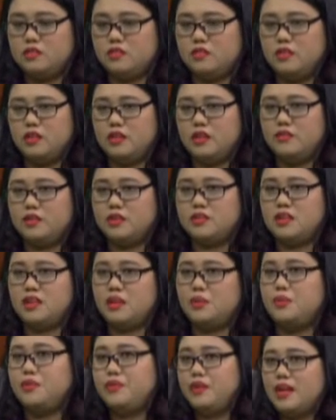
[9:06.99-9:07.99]
you know, and everything,
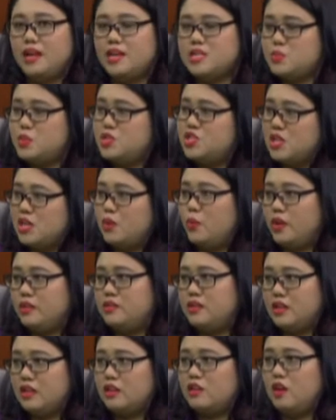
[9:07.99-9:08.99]
then we realized we shared
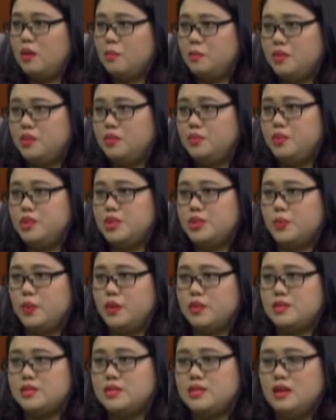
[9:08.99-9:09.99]
one thing in common, which
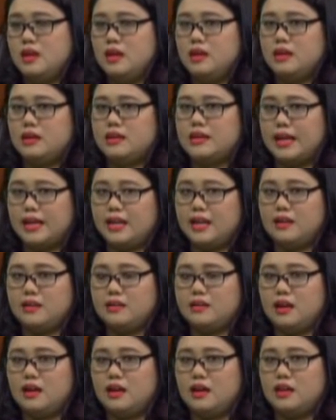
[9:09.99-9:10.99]
was
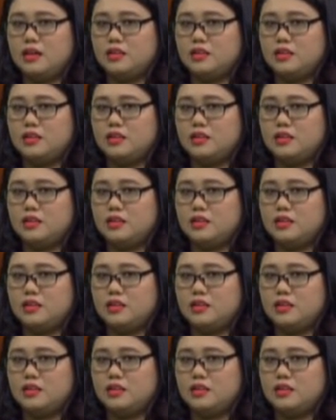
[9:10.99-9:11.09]
getting in